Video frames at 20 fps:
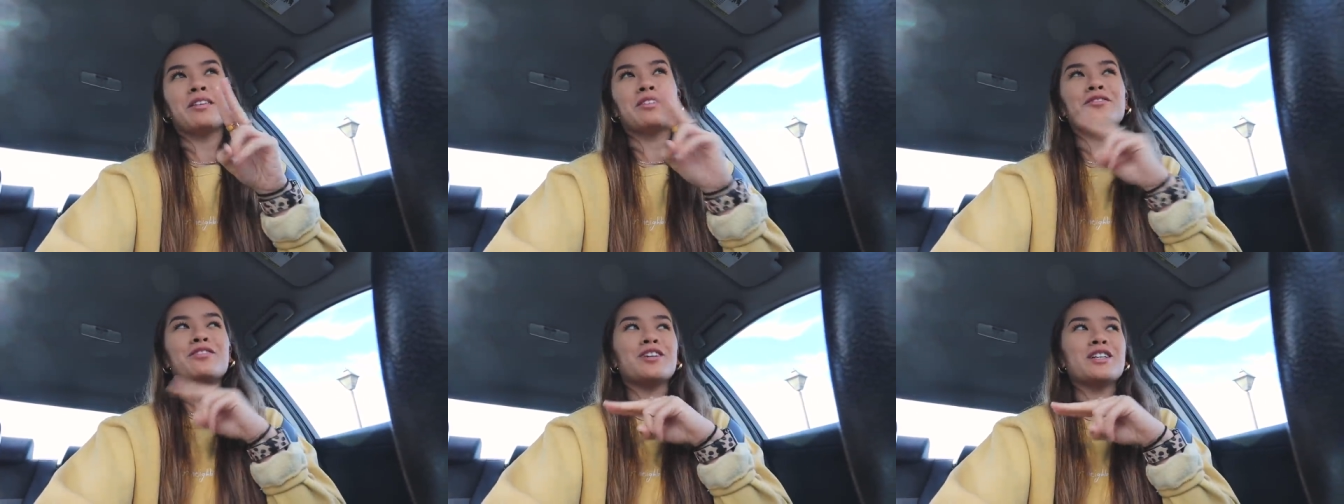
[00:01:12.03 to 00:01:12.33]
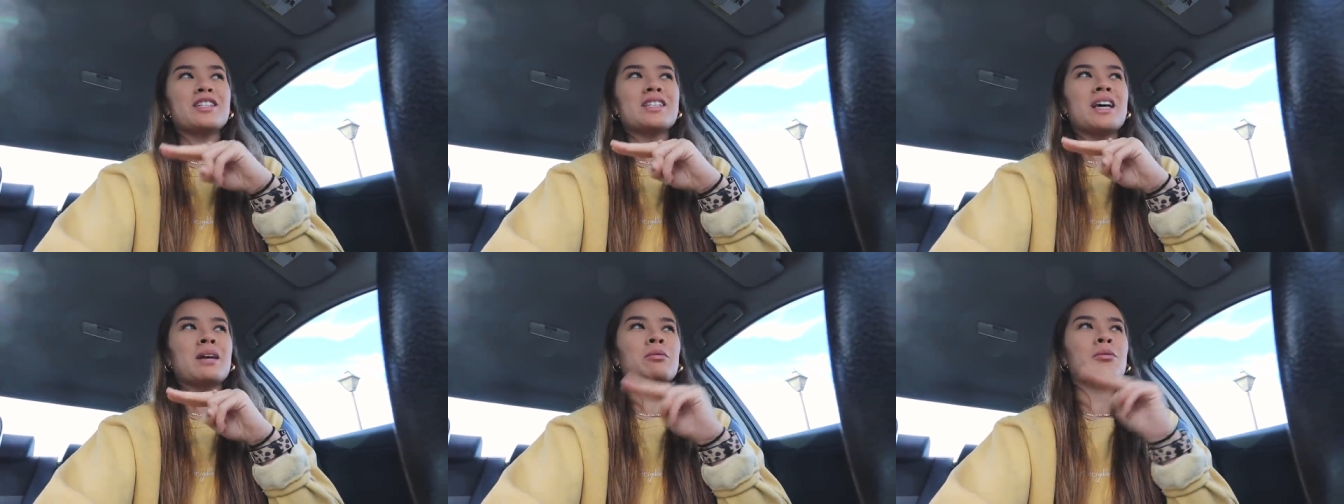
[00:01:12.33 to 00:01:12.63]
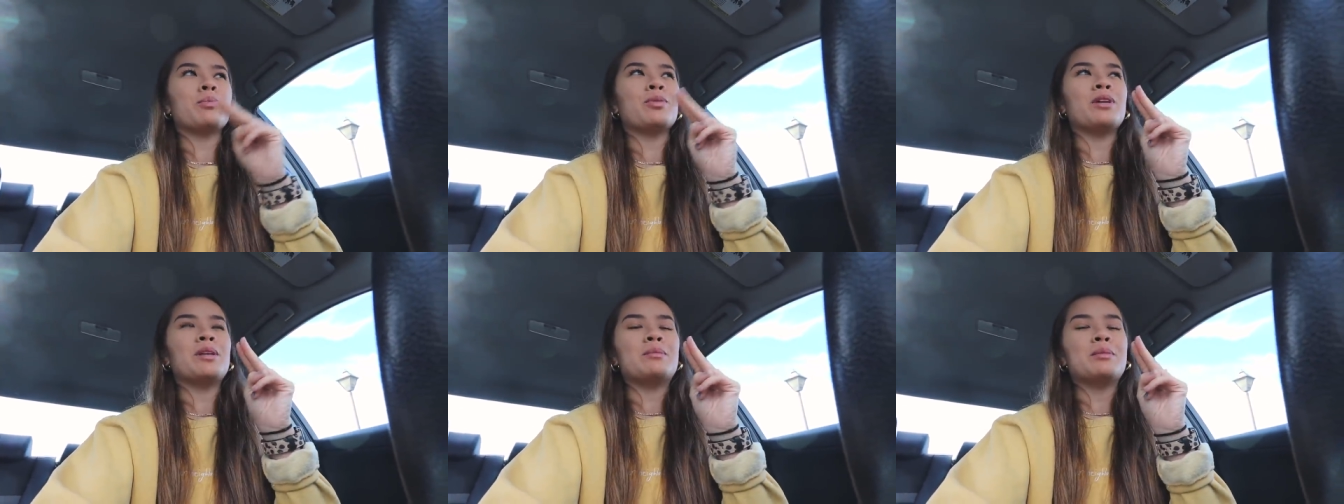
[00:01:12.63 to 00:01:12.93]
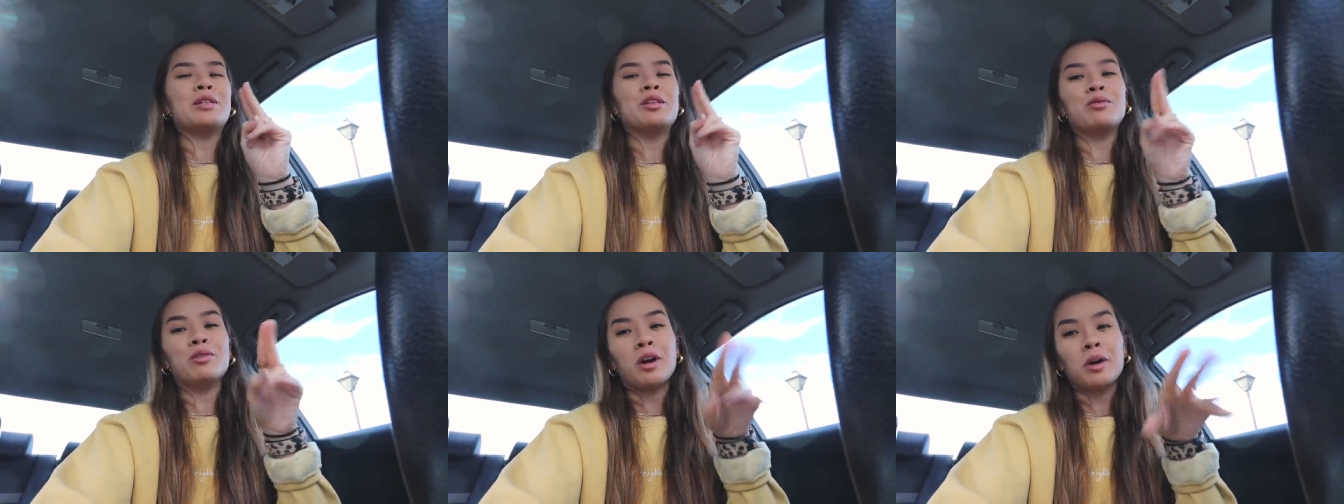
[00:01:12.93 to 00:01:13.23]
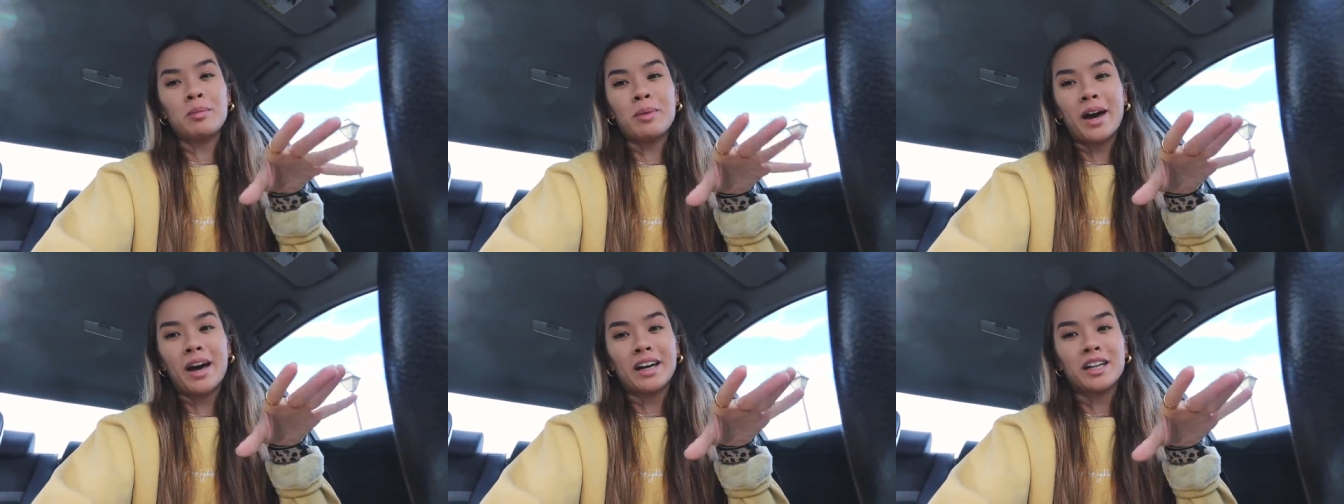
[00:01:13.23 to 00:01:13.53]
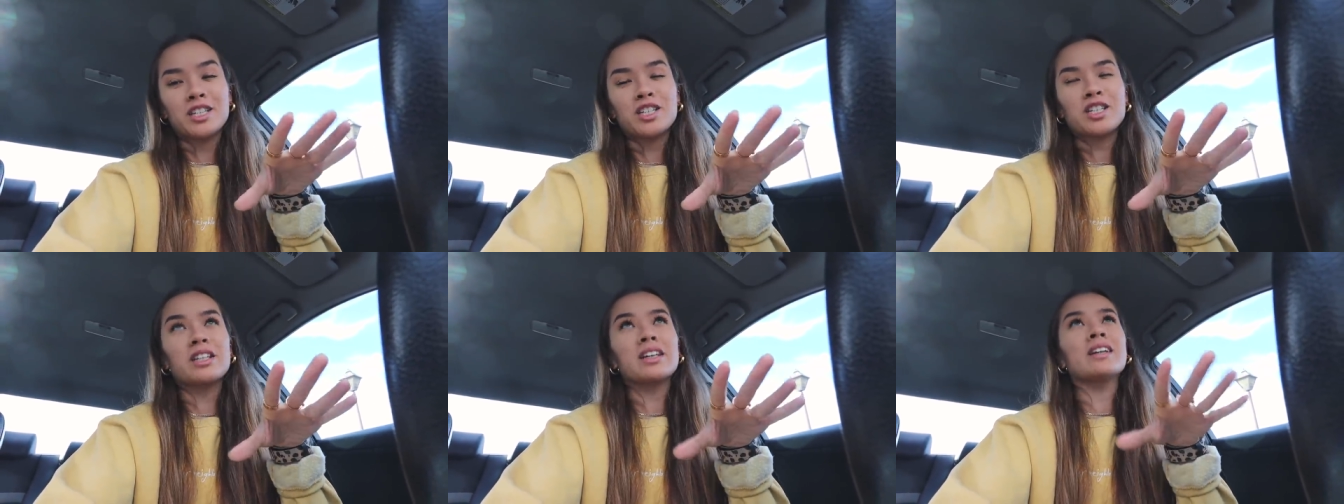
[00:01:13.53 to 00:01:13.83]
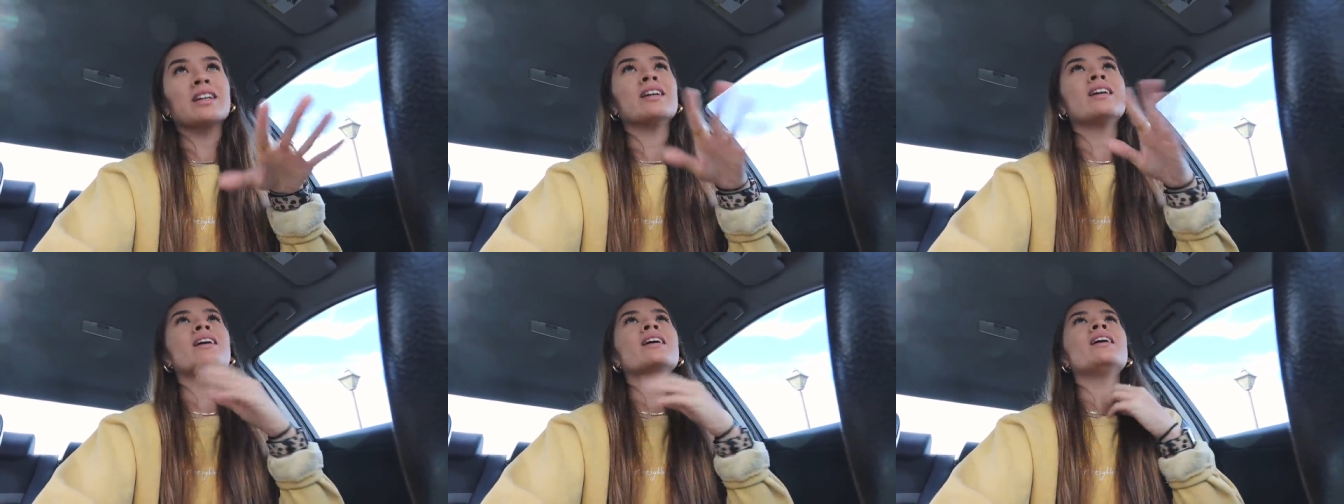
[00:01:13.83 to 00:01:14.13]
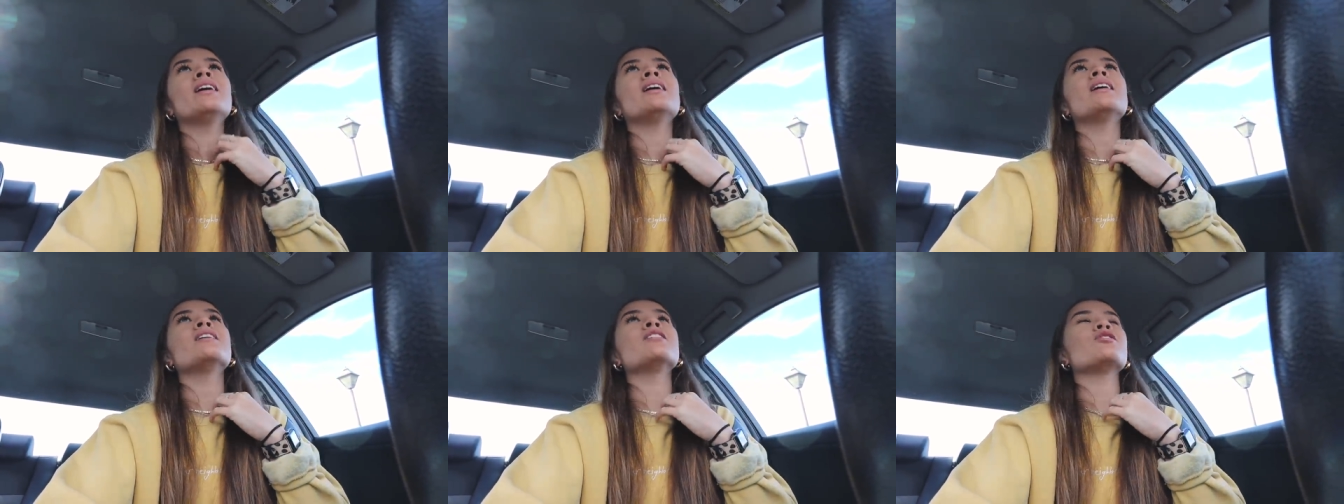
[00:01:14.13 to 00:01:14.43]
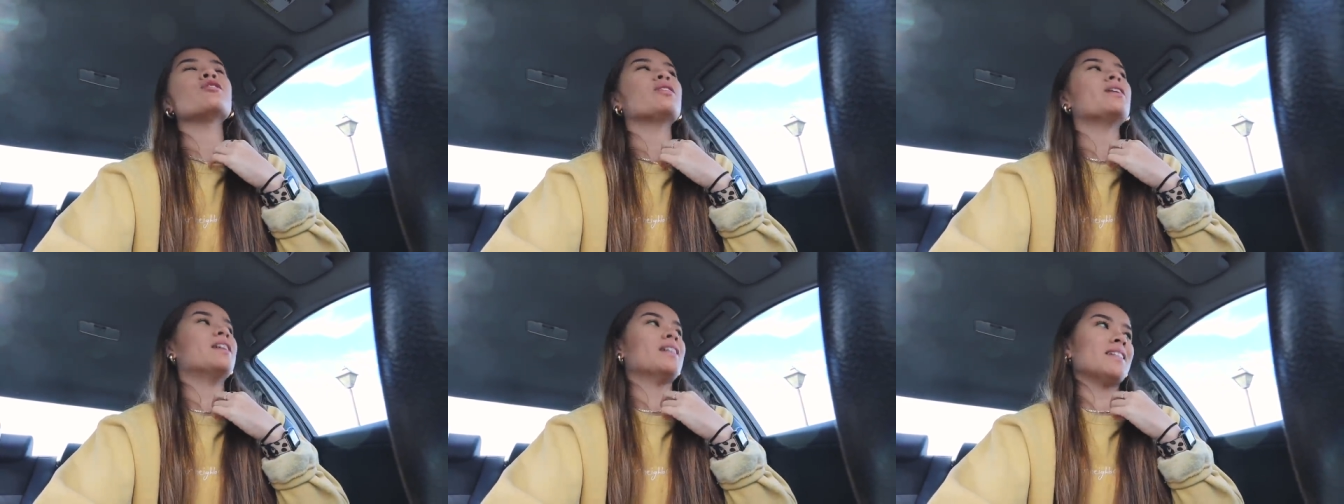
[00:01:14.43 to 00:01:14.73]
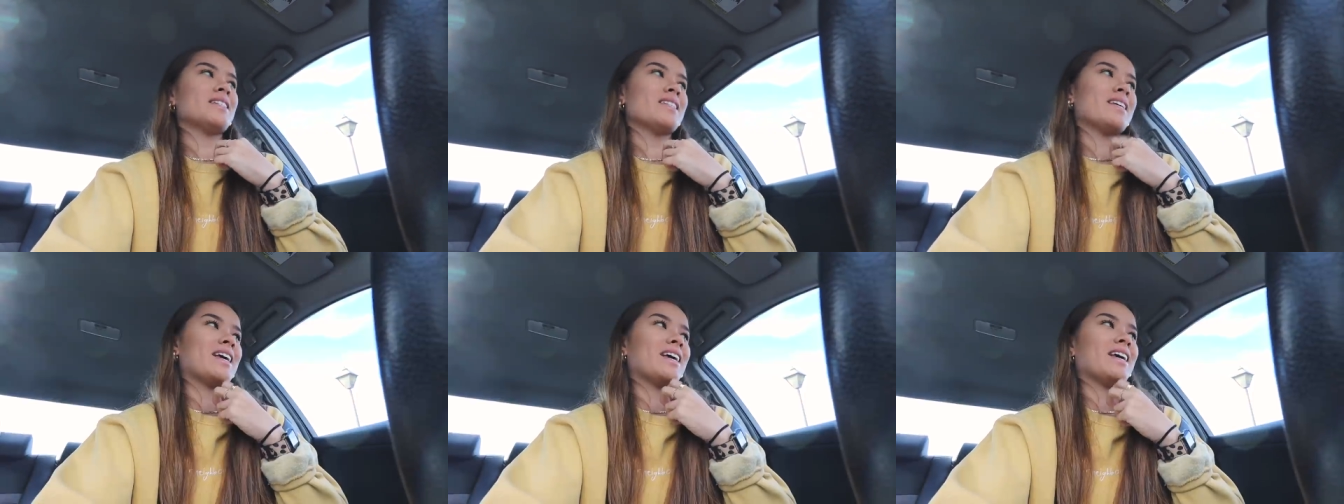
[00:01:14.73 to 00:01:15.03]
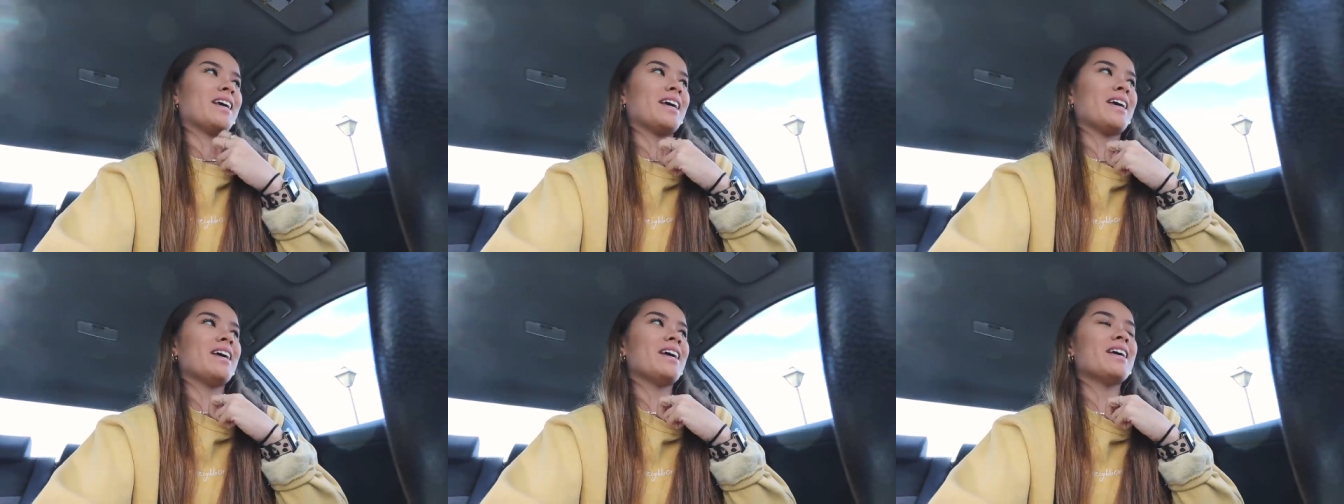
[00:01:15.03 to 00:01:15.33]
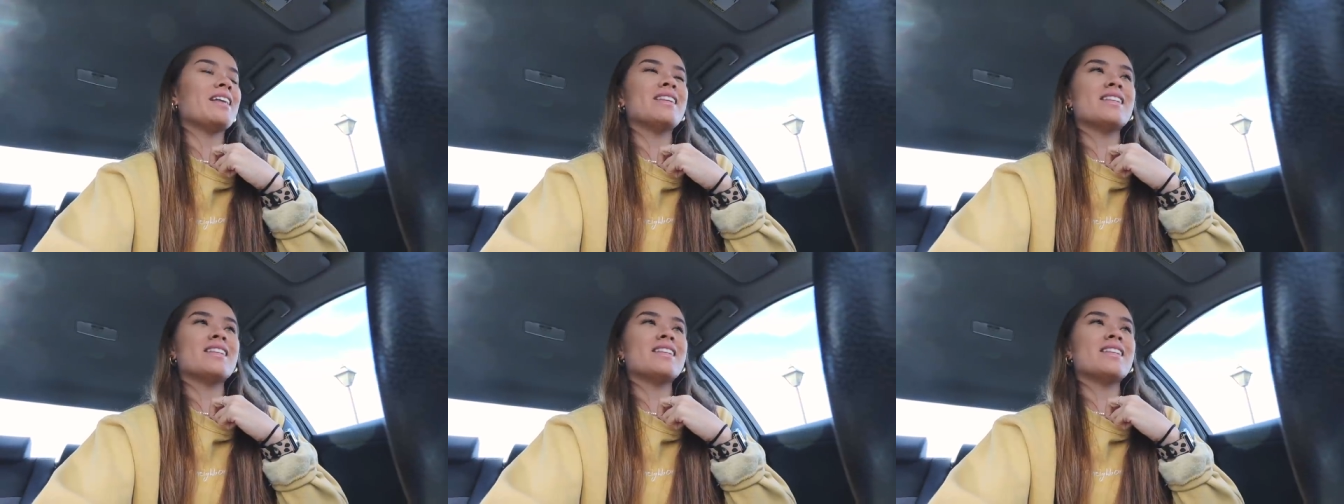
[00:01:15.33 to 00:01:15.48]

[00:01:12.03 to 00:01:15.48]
The first time I put them in the wrong packaging so they didn't take it.